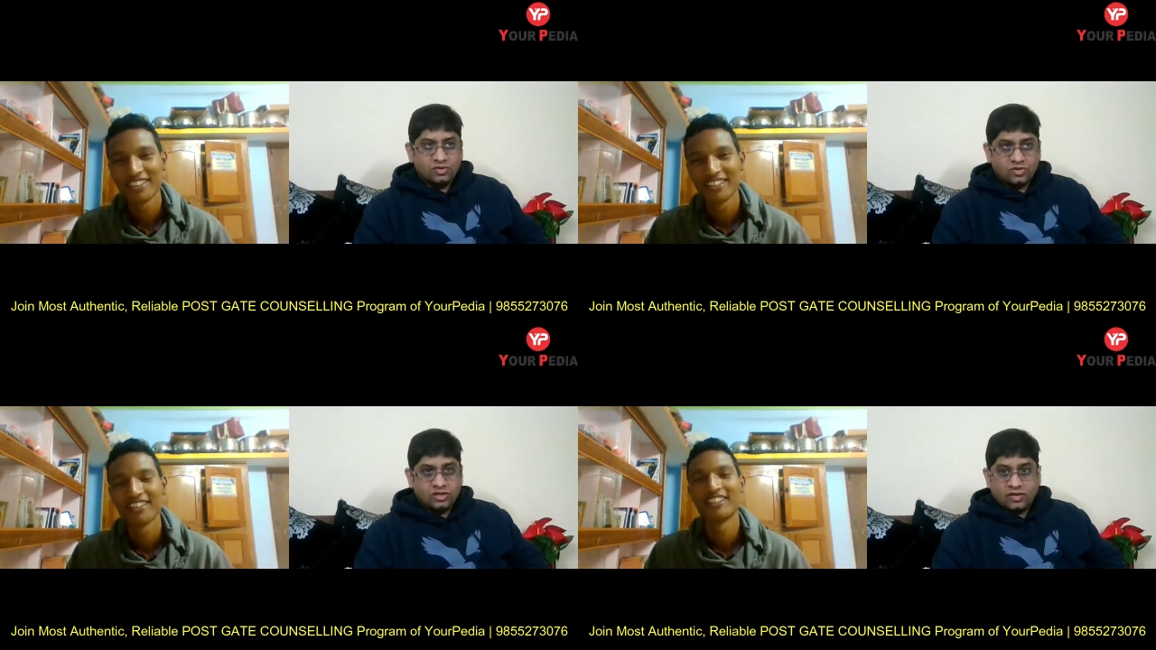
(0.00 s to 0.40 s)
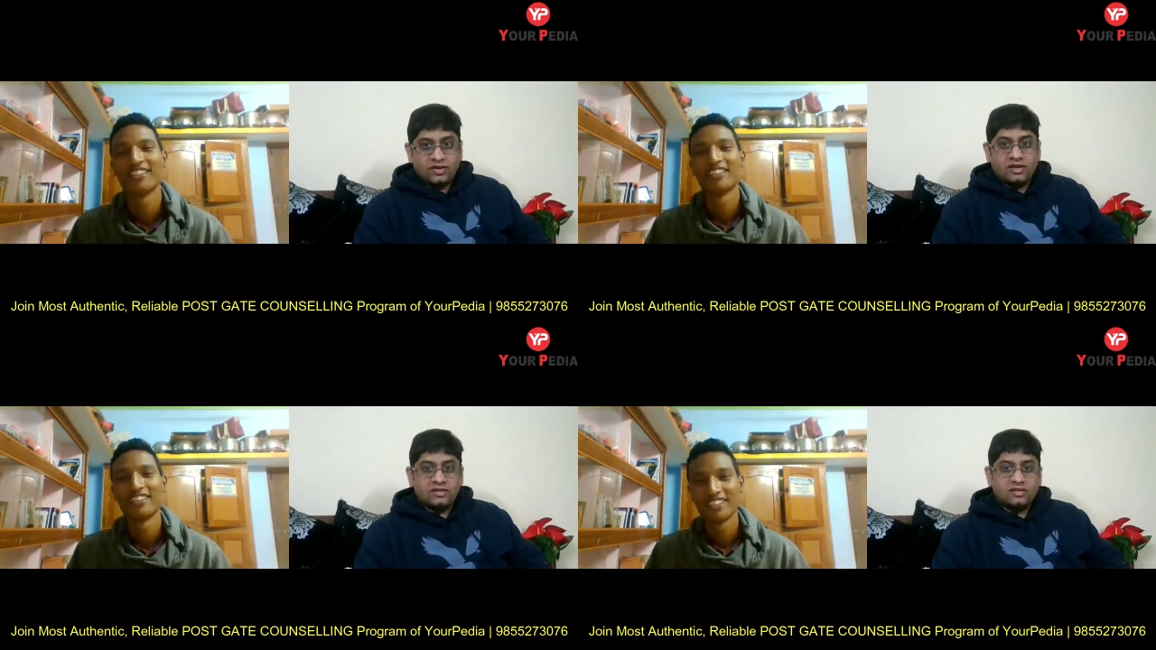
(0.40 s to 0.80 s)
Speaker 1: You know, they
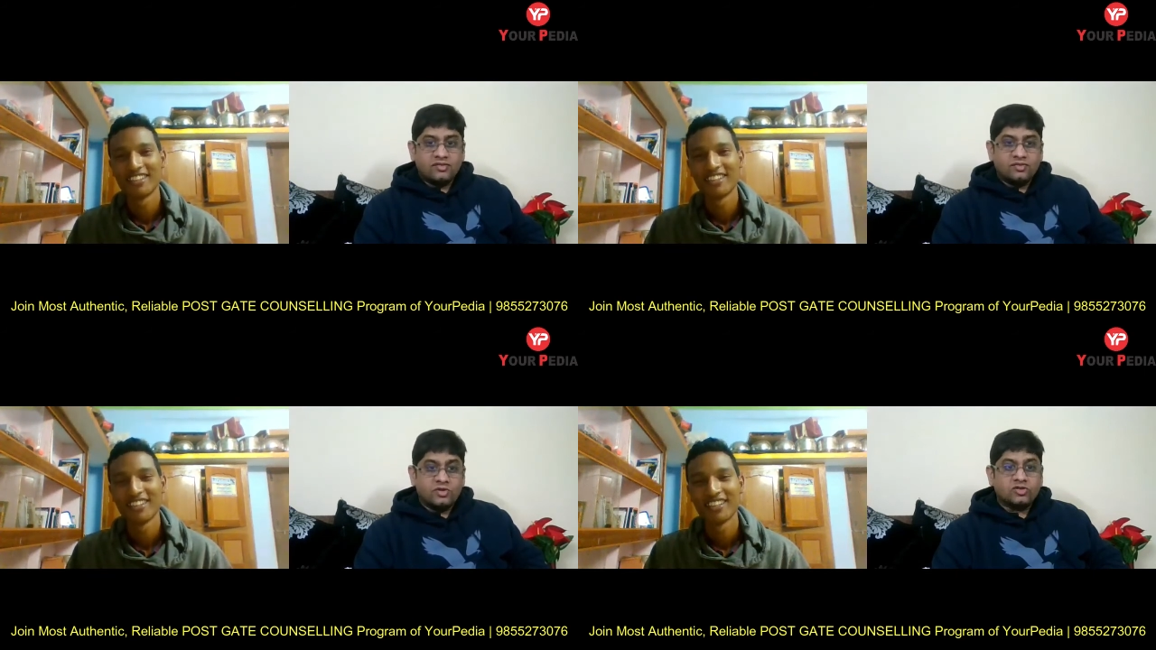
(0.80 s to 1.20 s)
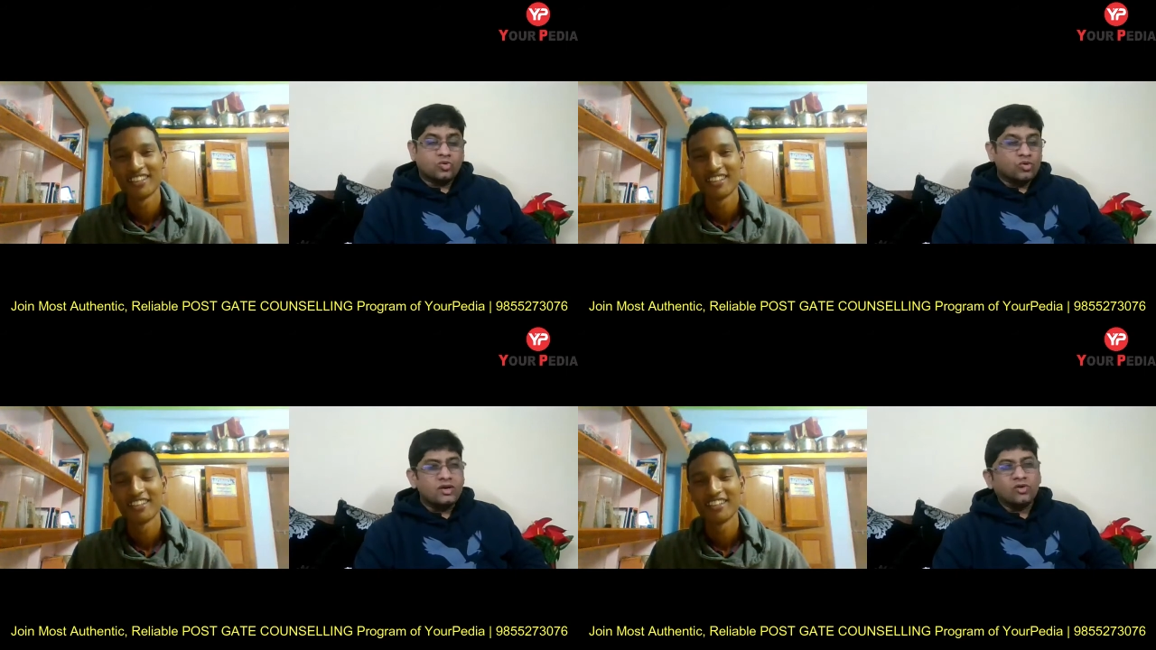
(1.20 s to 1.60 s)
will, they will, because
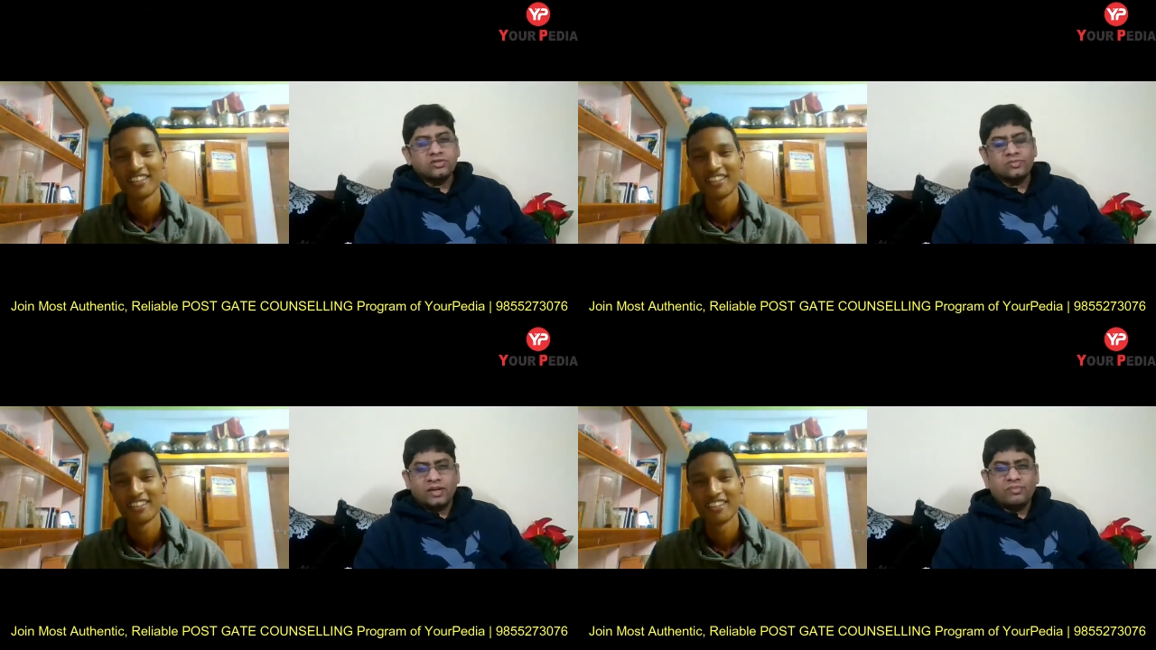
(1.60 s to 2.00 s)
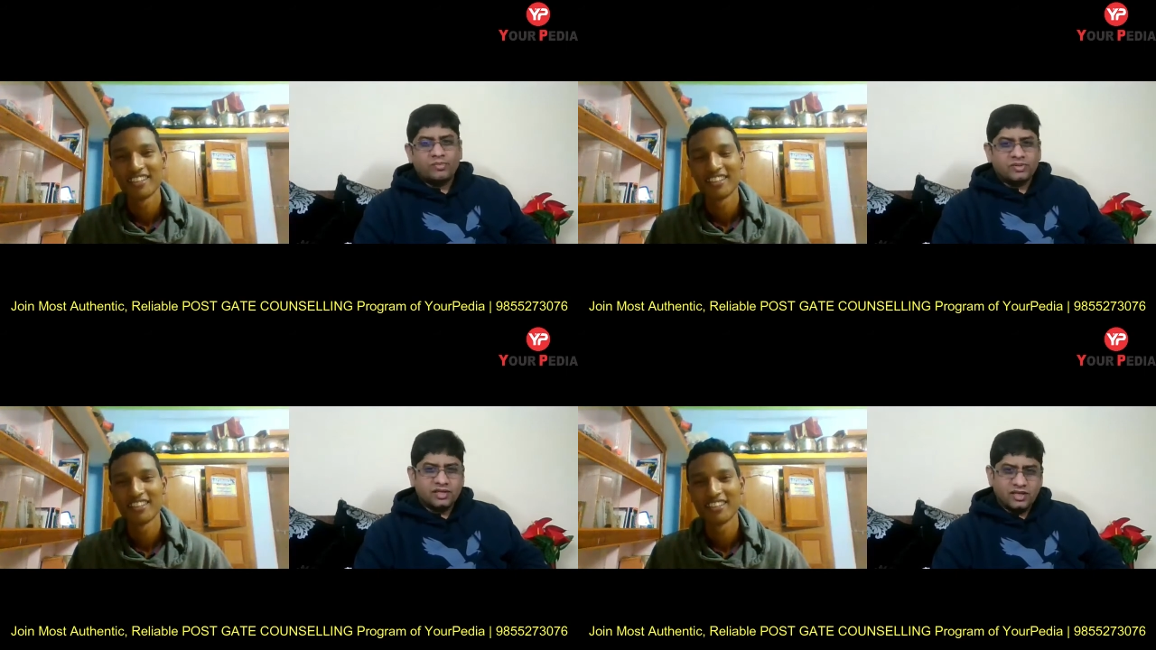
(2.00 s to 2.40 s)
cooking also many
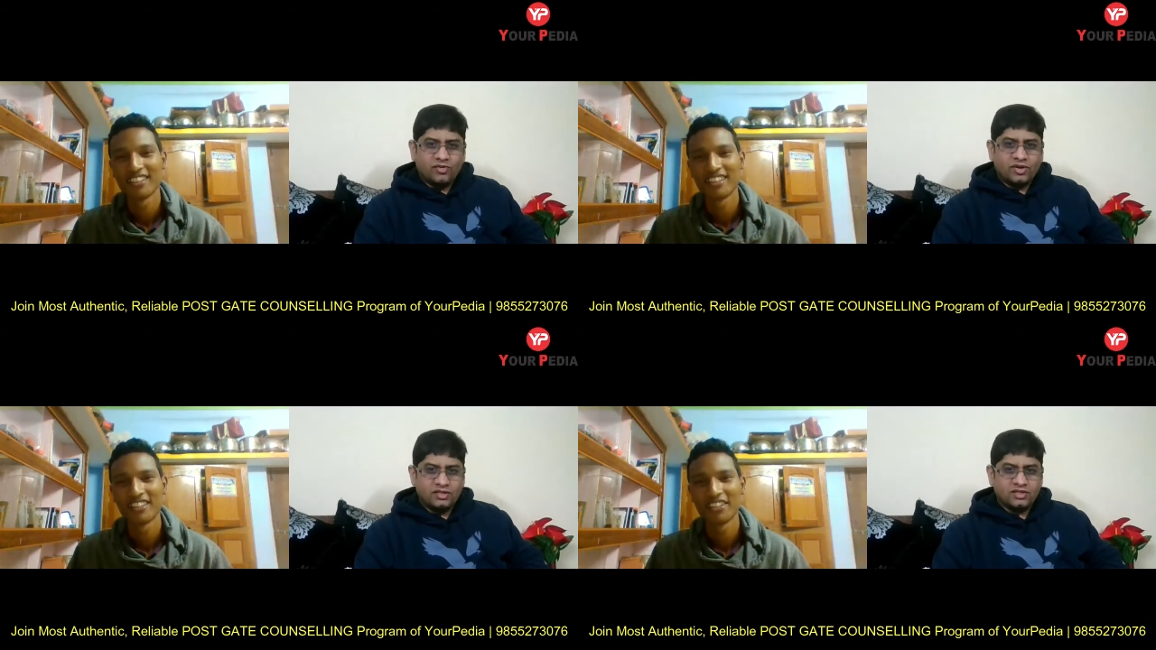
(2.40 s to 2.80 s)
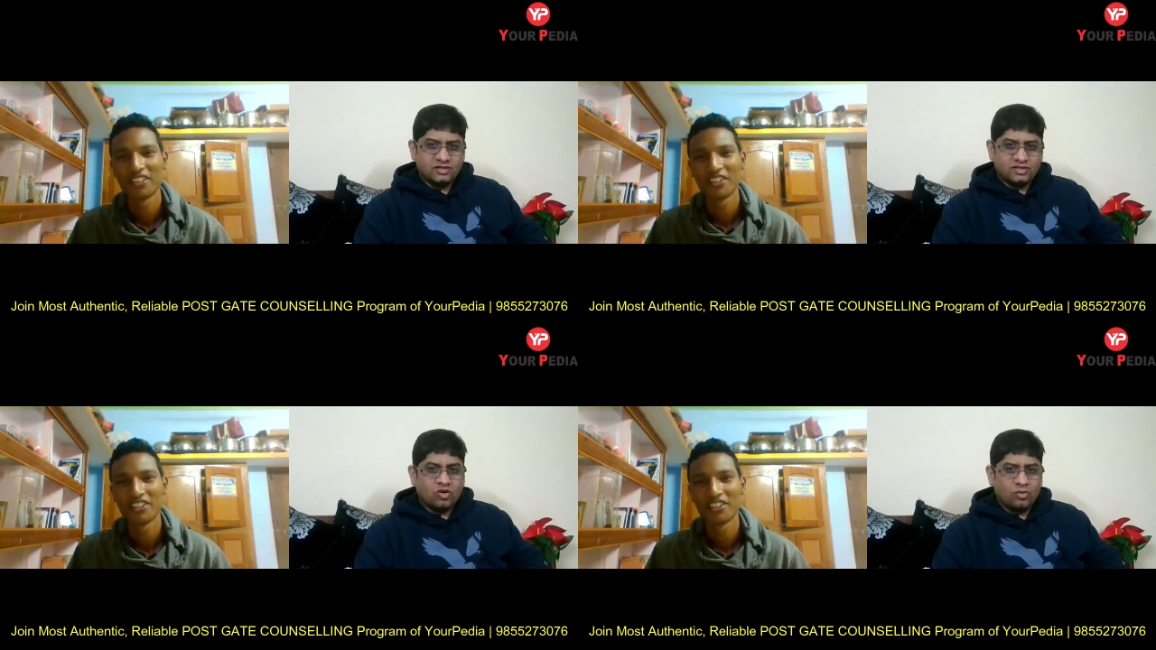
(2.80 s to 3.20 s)
people say nowadays as a